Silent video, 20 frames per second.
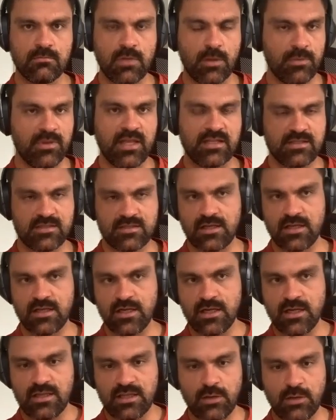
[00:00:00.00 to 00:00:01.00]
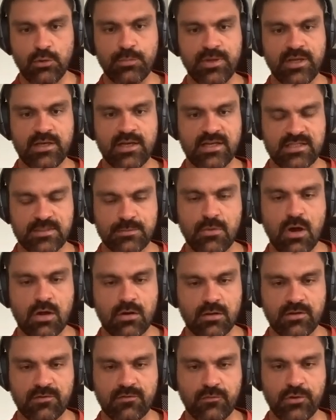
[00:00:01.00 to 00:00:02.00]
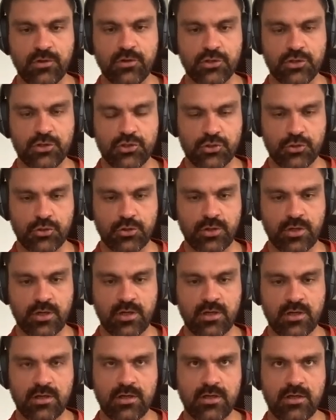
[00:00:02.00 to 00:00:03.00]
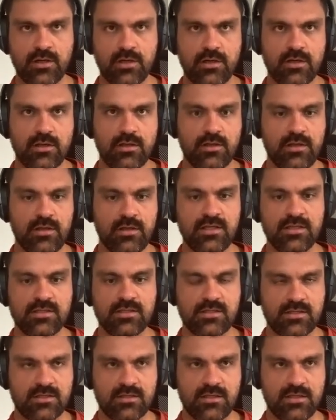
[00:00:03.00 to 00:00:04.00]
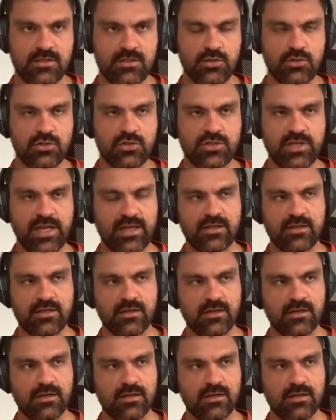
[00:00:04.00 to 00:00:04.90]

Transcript: I mean, that would be a nice model if we could churn these huge tech